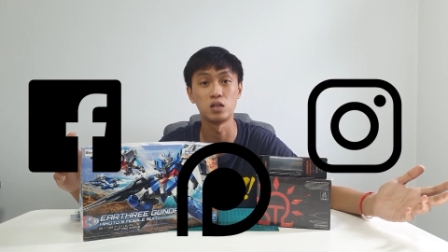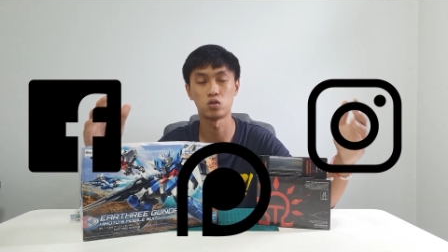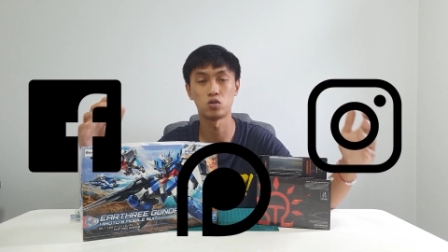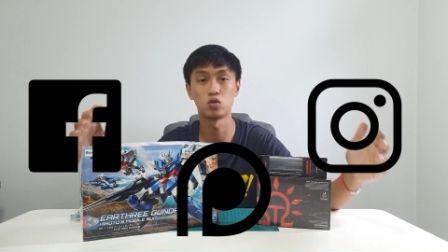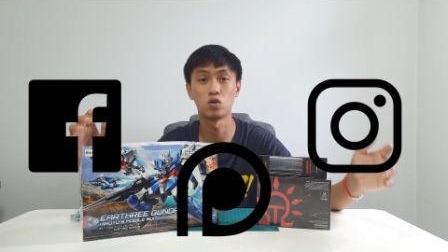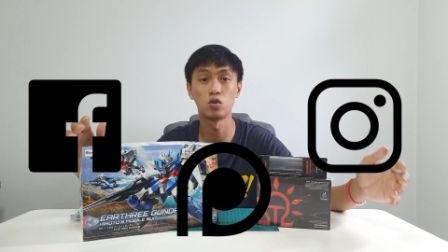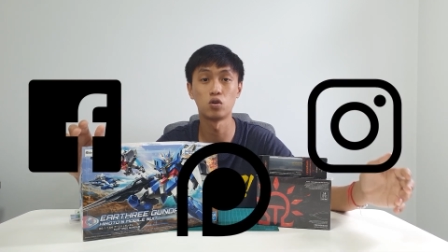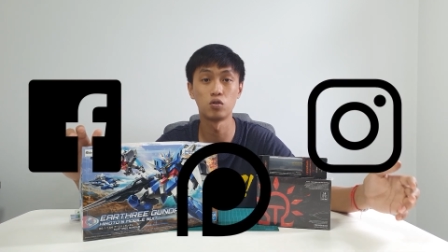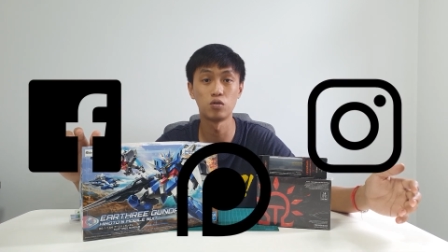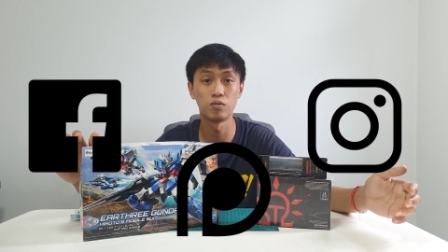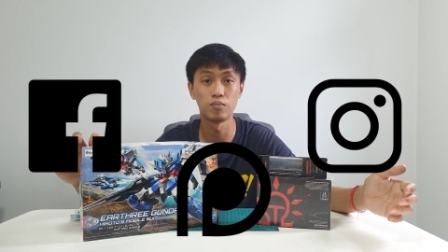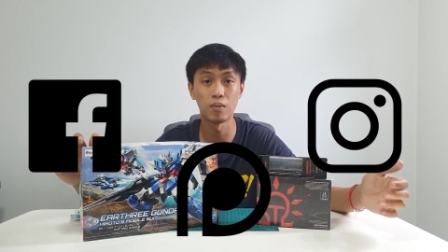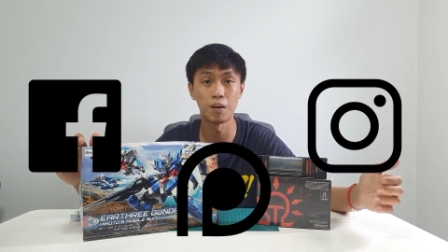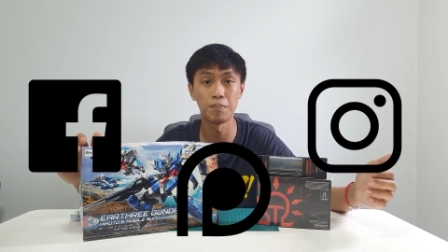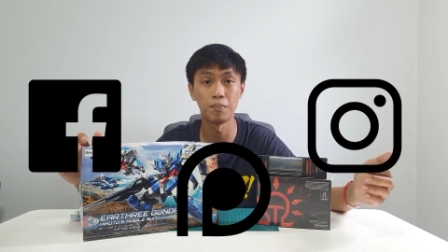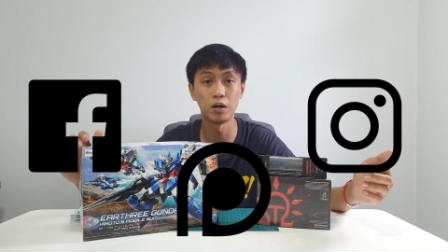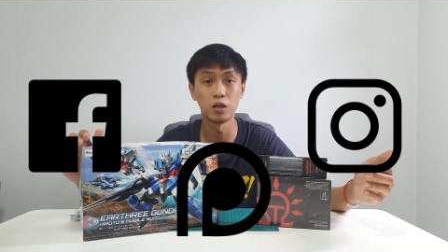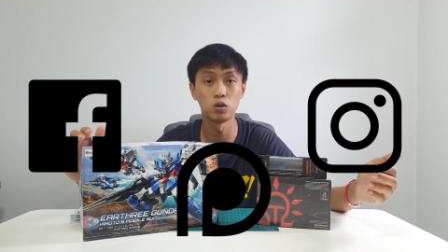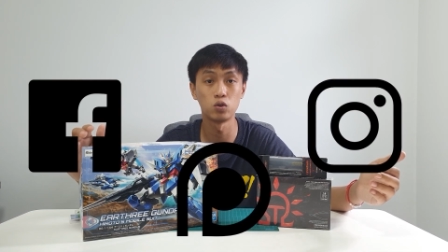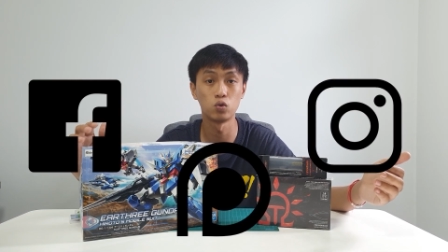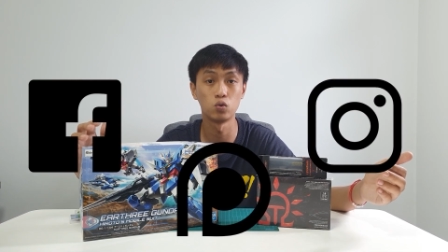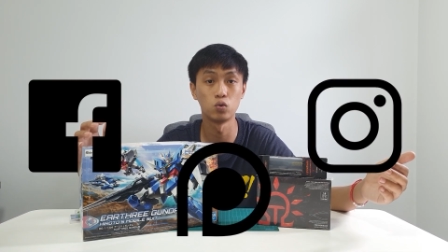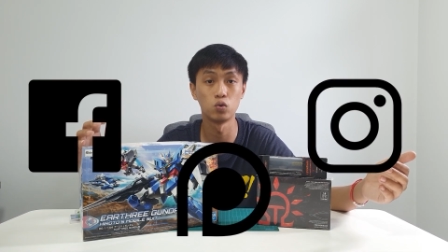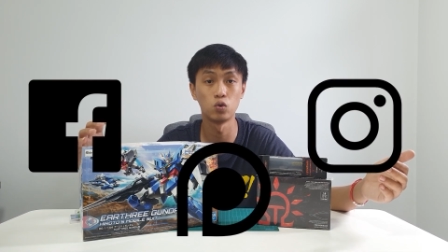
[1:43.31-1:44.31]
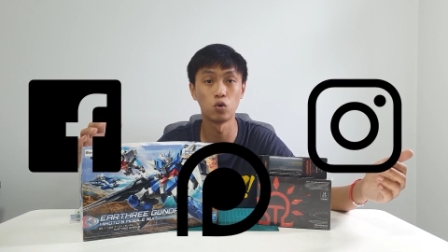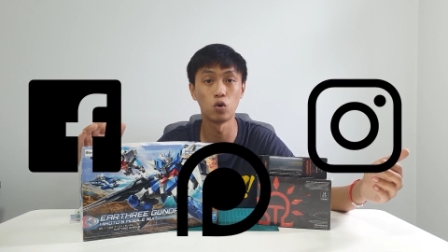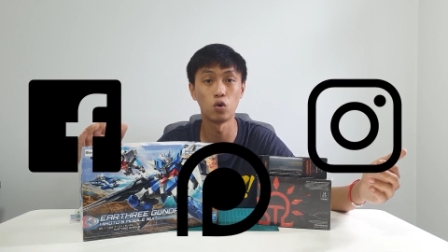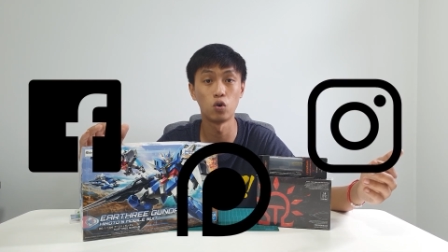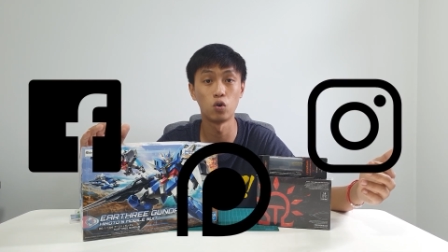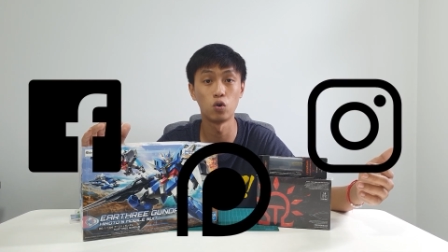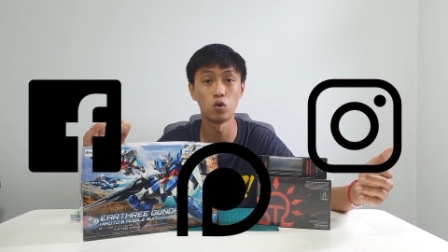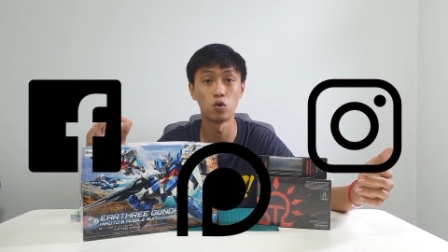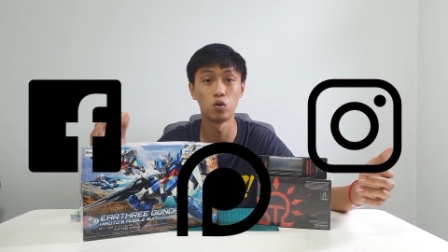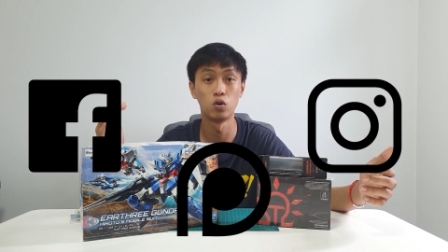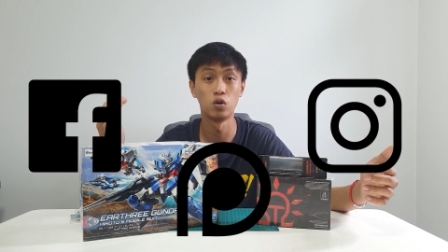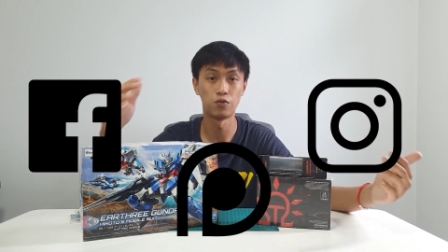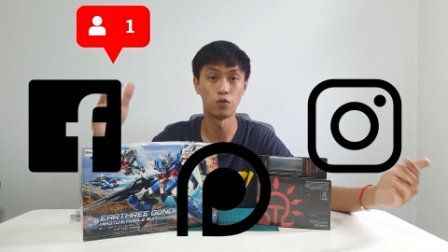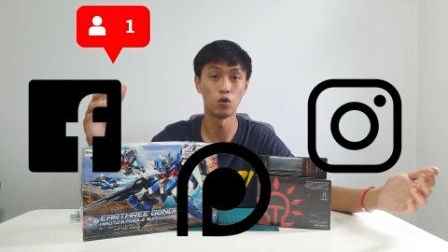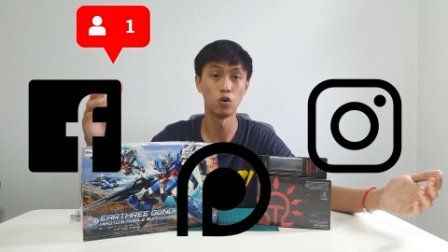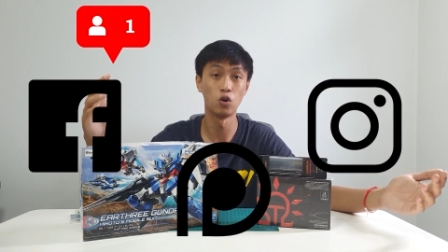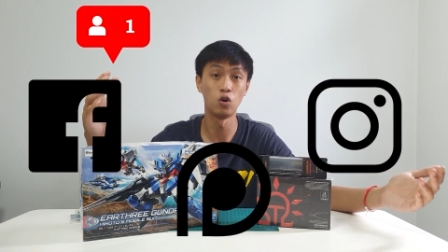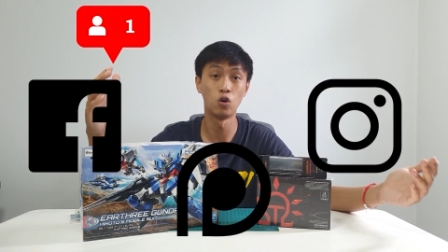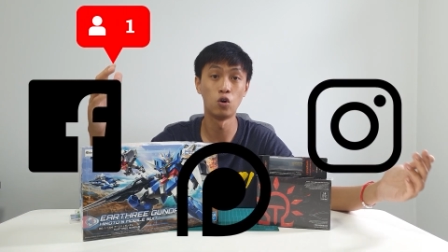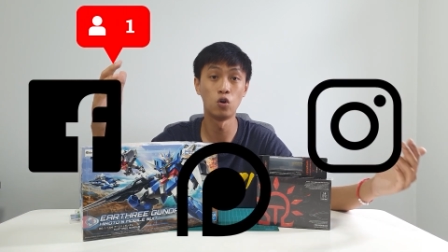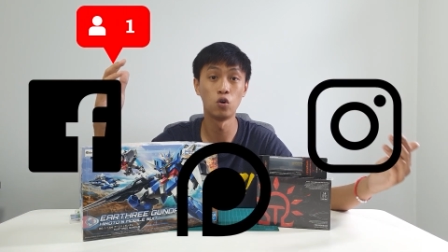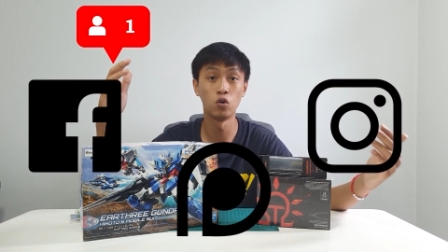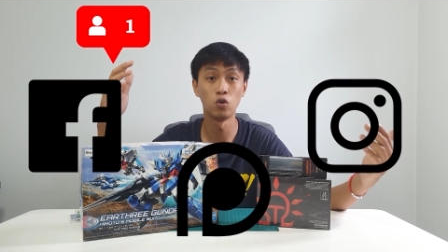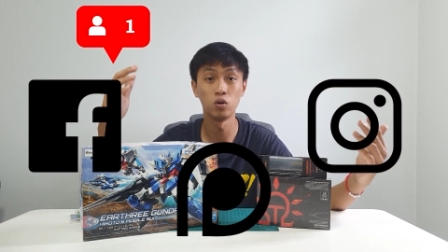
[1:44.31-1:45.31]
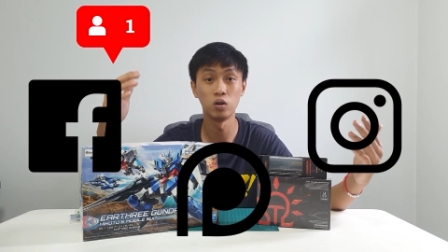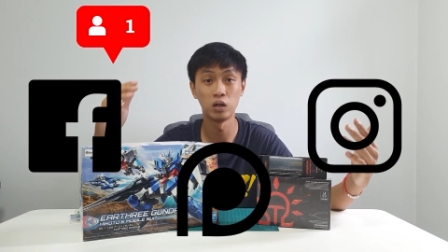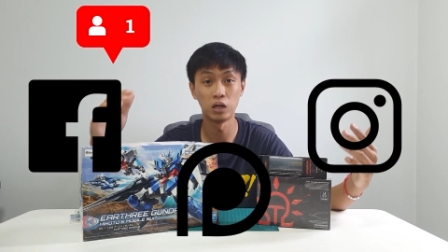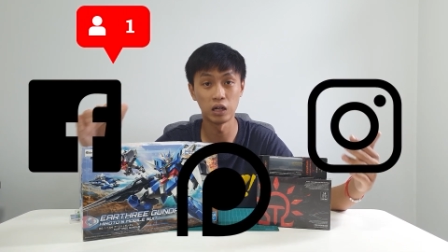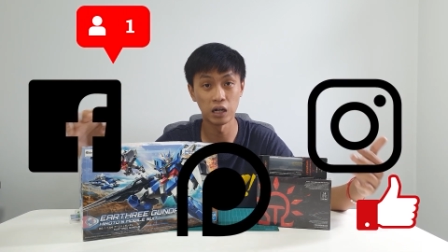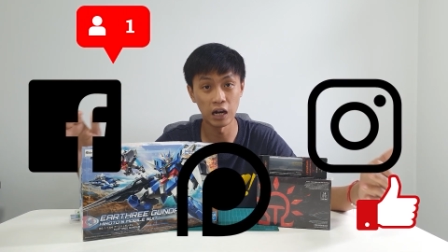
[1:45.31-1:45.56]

So remember to go follow,